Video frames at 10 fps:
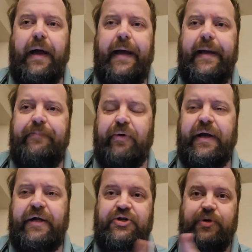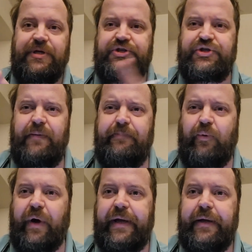a brain injury at some
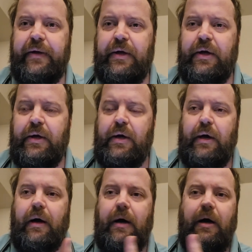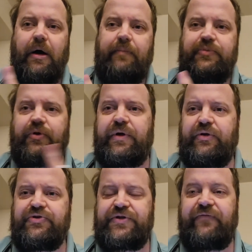point during
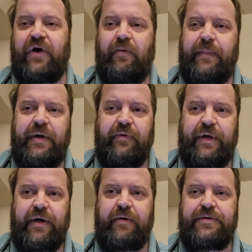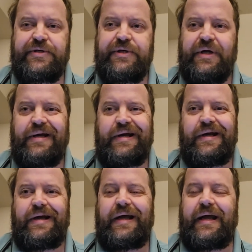those developmental years.
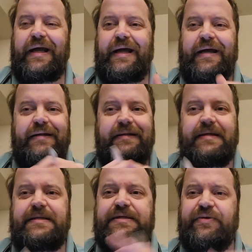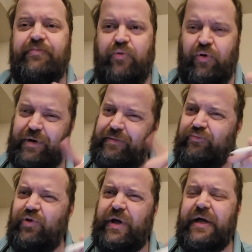And this is
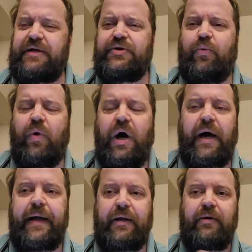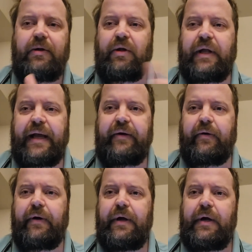important. We'll get into why a little
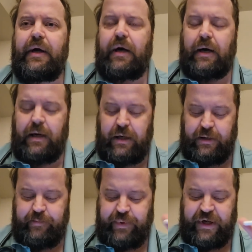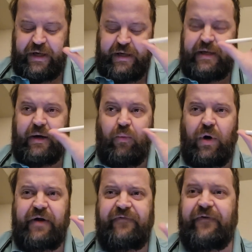later. But yeah,
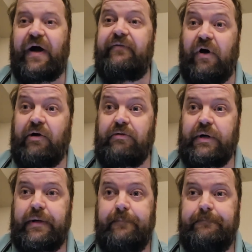1 in 500.